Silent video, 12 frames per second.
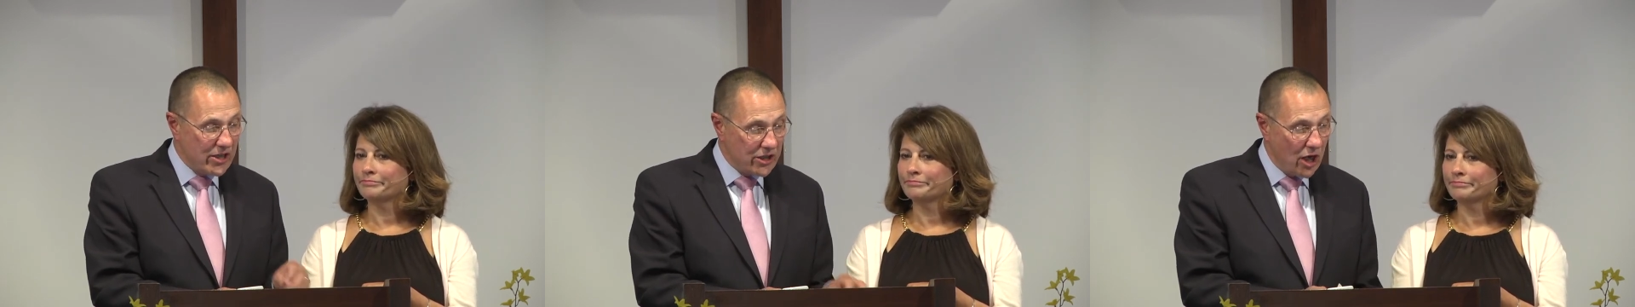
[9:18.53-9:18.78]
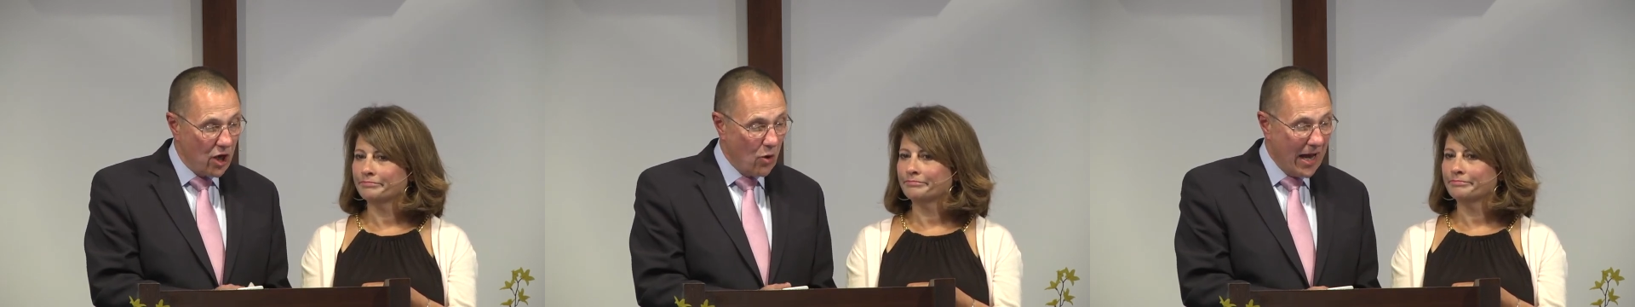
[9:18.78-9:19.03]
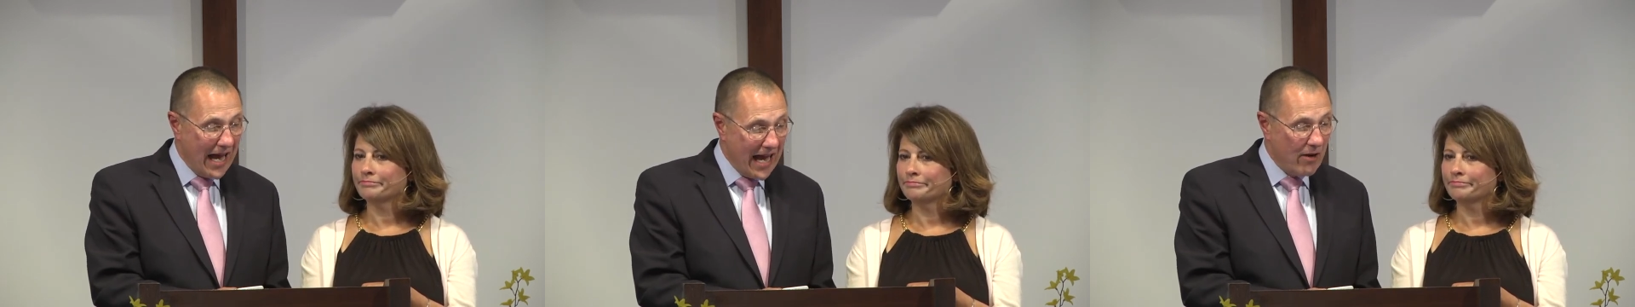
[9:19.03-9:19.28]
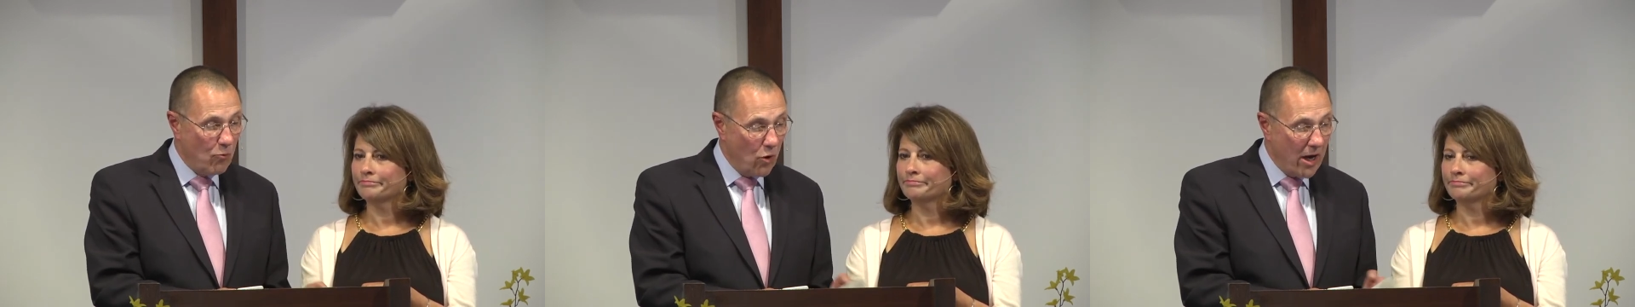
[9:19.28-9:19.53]
Speaker 1: So
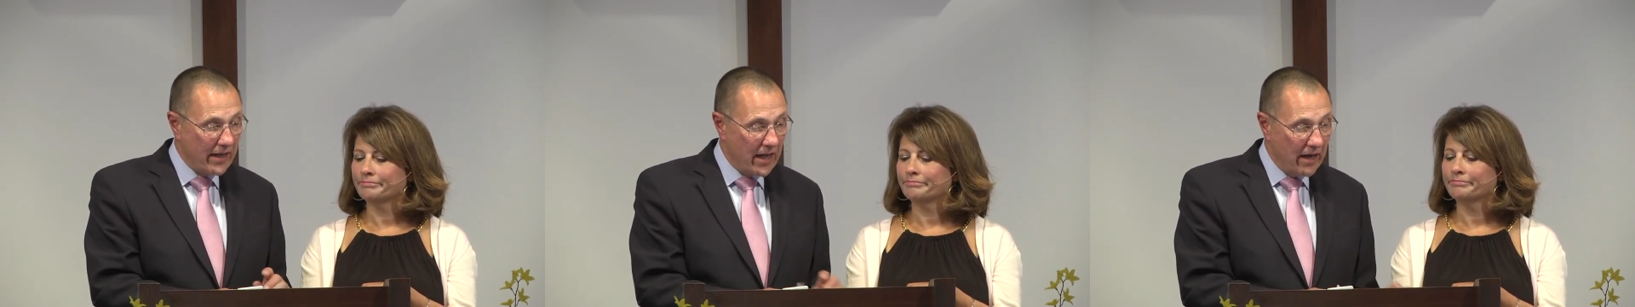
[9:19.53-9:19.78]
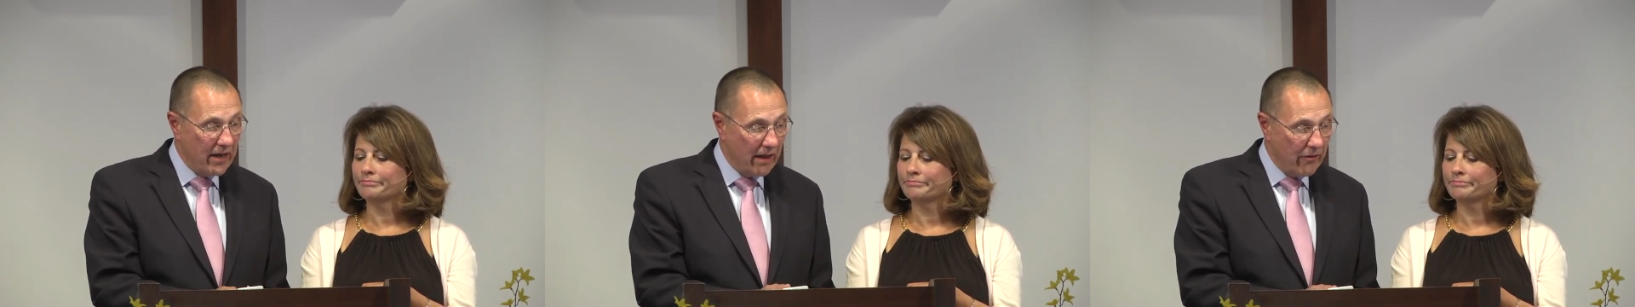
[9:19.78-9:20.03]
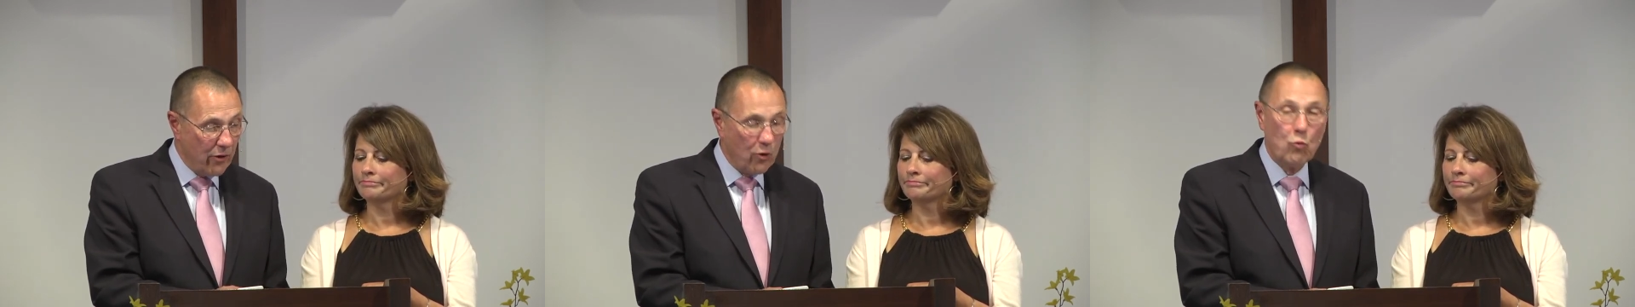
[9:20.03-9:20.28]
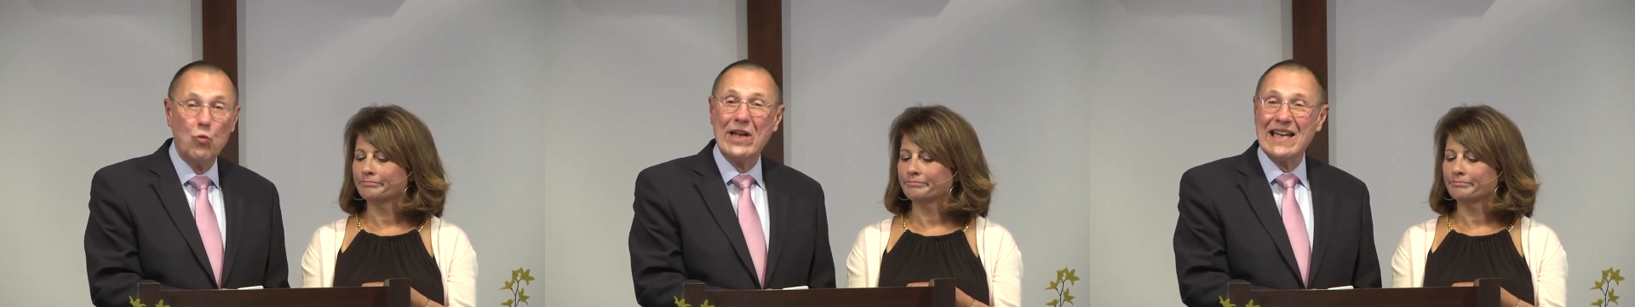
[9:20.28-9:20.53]
I want
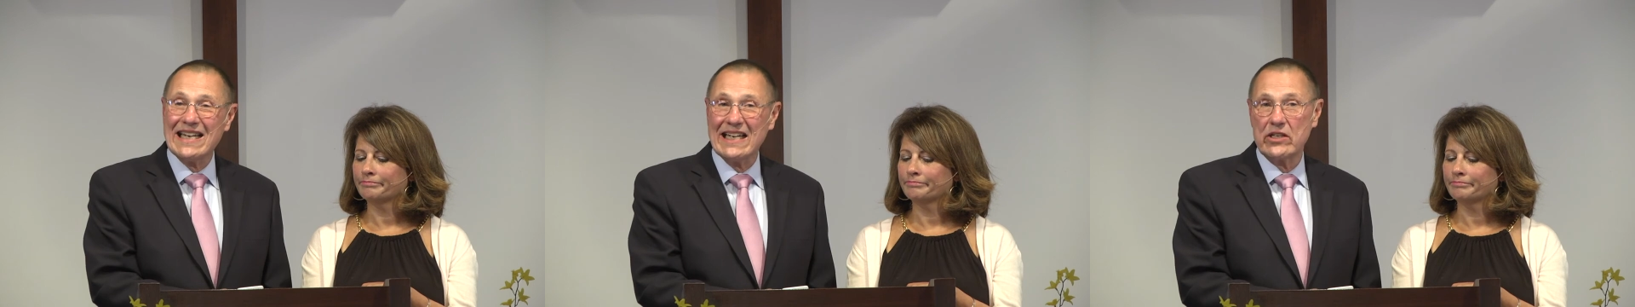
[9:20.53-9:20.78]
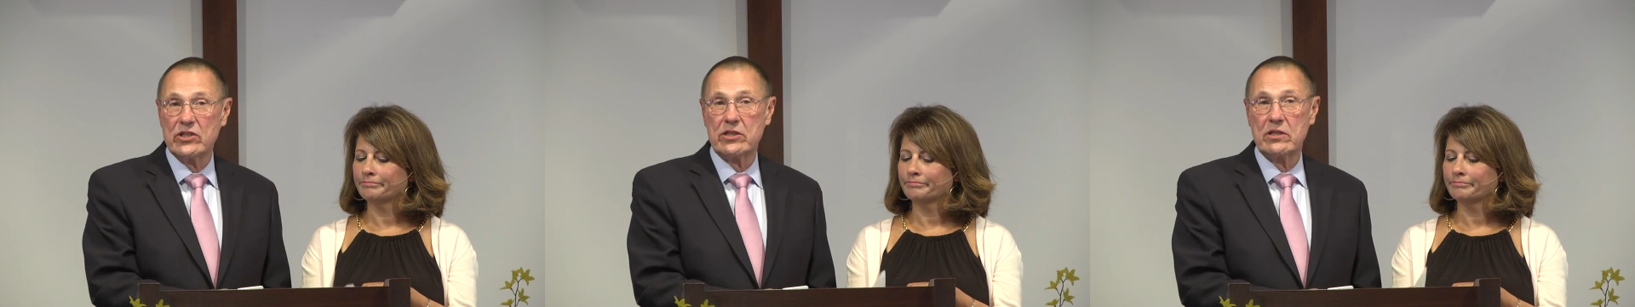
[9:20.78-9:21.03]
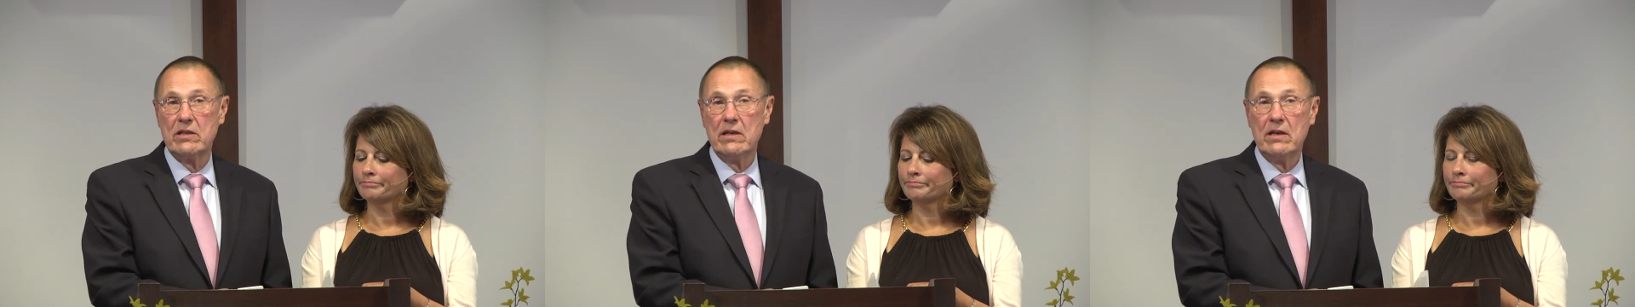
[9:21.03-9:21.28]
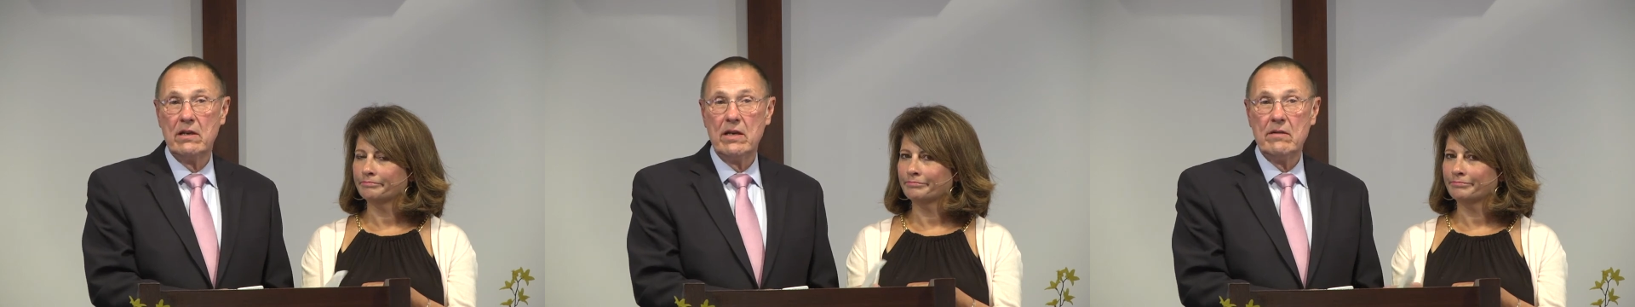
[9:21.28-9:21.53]
another witness
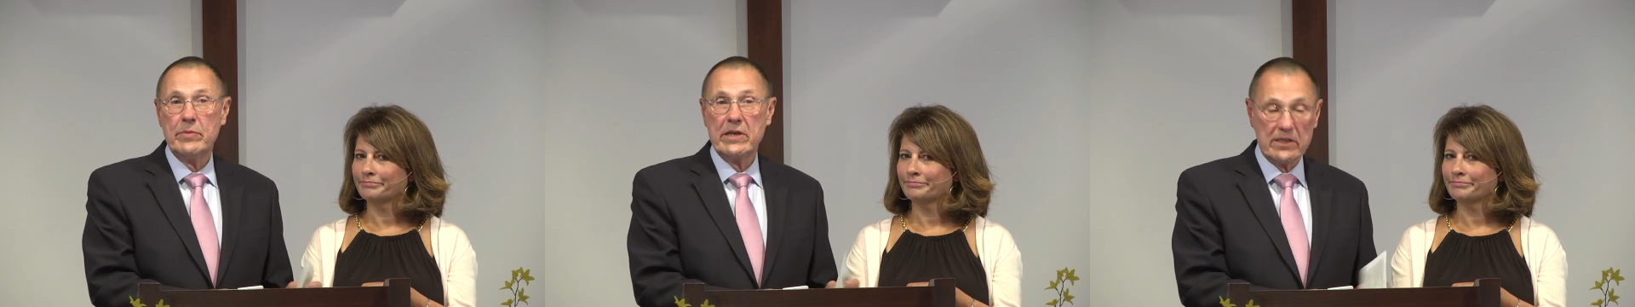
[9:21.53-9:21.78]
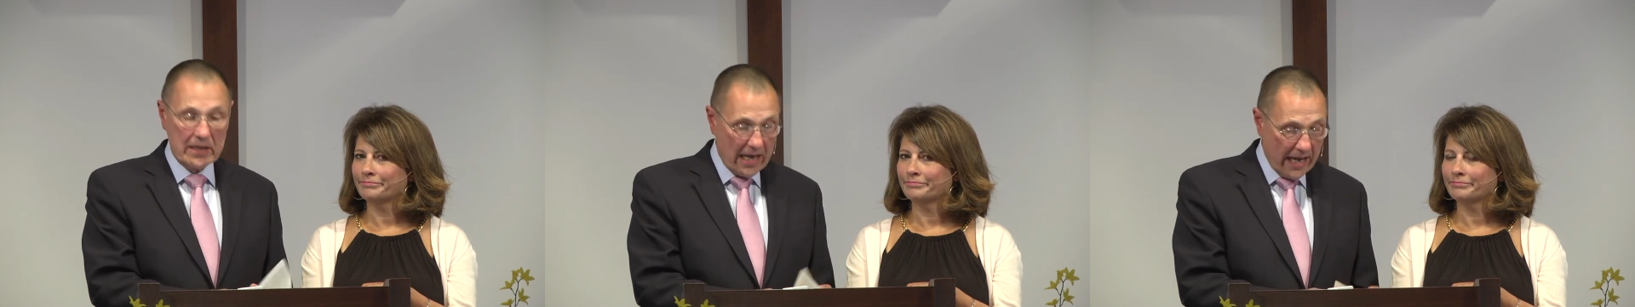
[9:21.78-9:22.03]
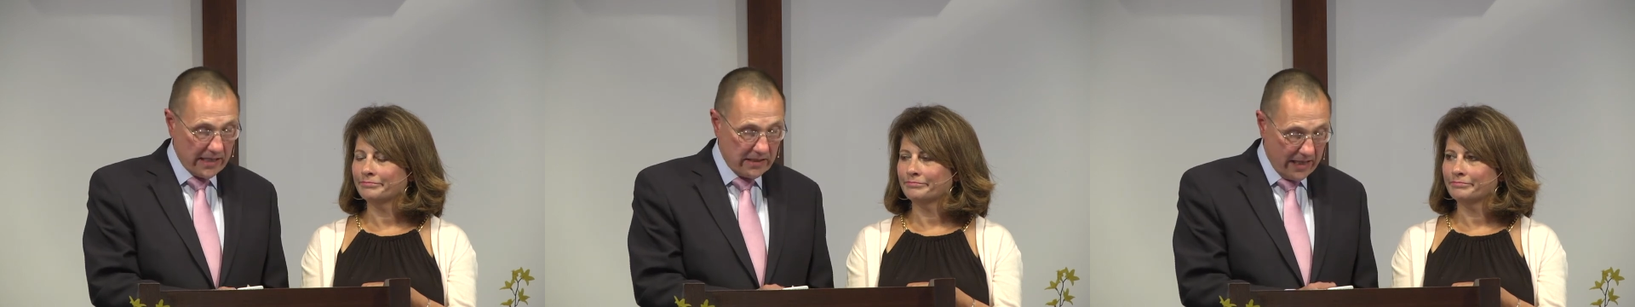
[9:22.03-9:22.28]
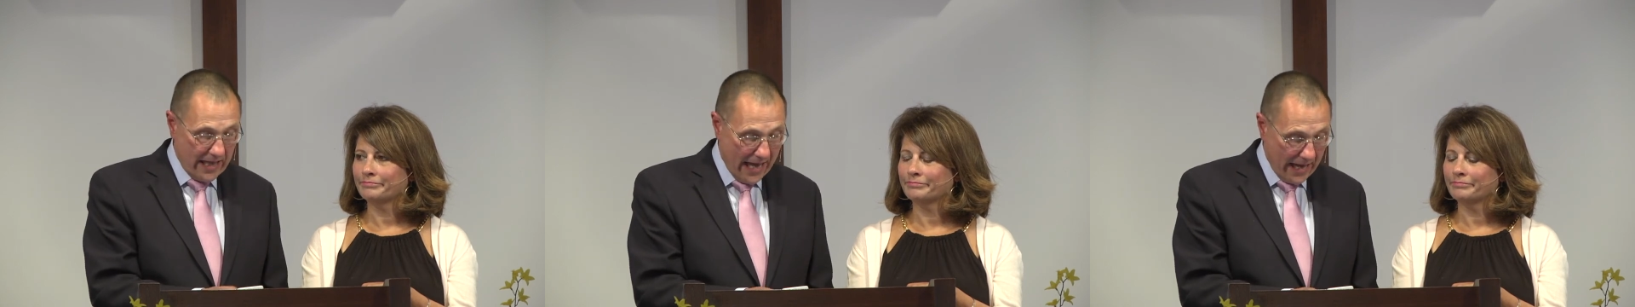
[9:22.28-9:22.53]

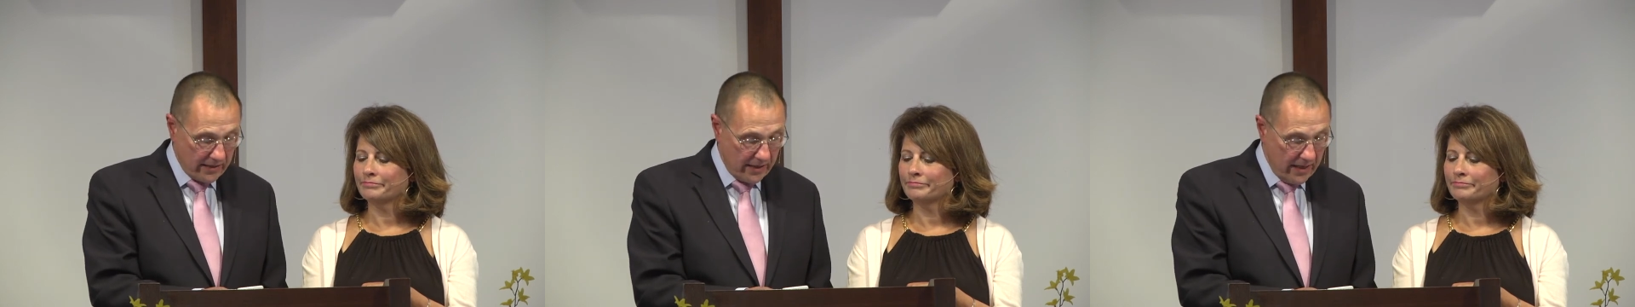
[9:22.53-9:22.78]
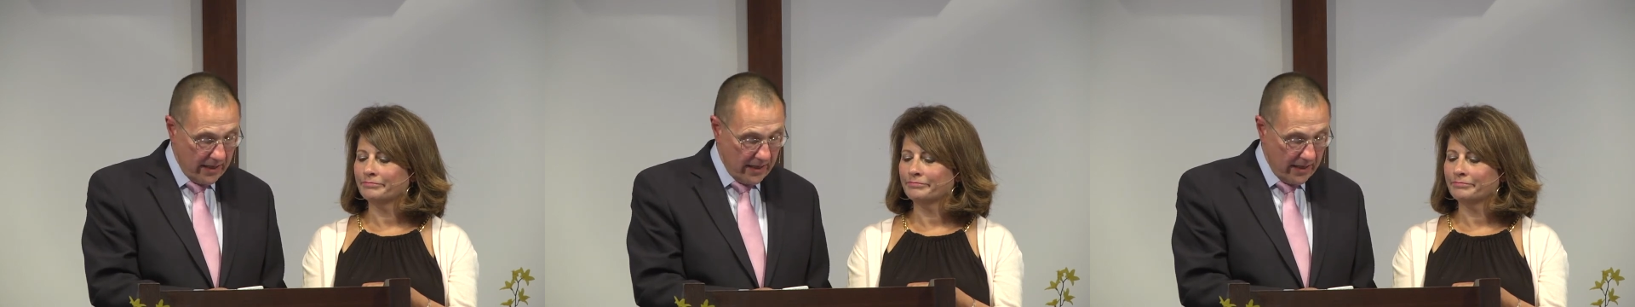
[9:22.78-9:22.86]
besides that.